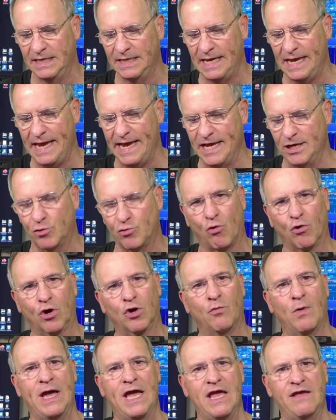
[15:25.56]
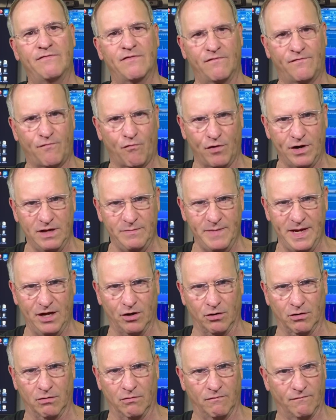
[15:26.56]
a quarter wave
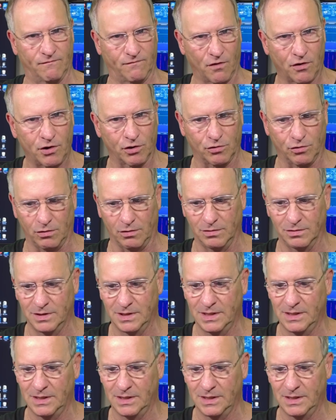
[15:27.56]
40-meter vertical?